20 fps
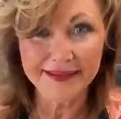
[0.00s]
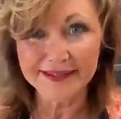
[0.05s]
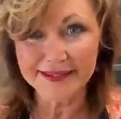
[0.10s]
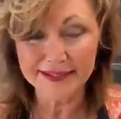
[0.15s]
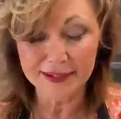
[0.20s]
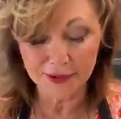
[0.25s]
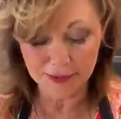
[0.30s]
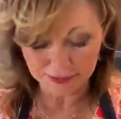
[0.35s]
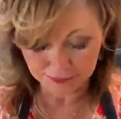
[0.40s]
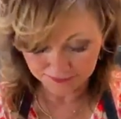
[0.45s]

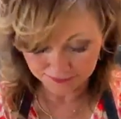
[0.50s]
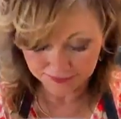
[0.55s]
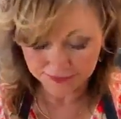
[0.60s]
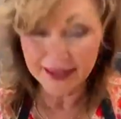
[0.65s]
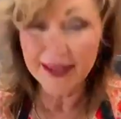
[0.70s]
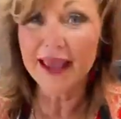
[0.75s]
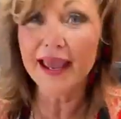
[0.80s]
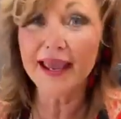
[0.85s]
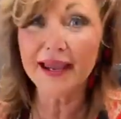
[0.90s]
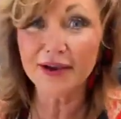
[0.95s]
So,
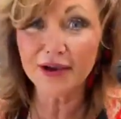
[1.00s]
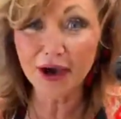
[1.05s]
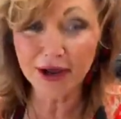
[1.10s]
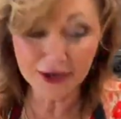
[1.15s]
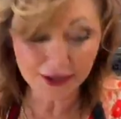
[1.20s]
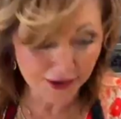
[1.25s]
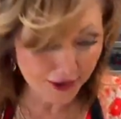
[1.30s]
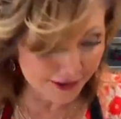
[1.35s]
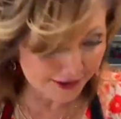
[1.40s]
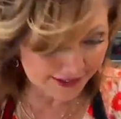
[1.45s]
hey,
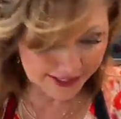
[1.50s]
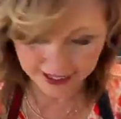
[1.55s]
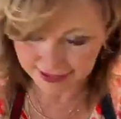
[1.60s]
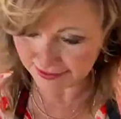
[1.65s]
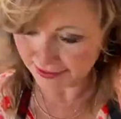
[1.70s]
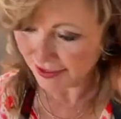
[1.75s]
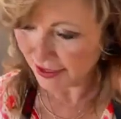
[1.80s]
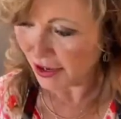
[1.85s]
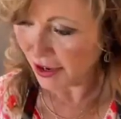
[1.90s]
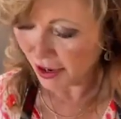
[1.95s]
got it all
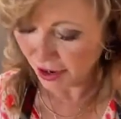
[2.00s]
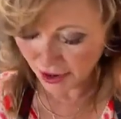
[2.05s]
done.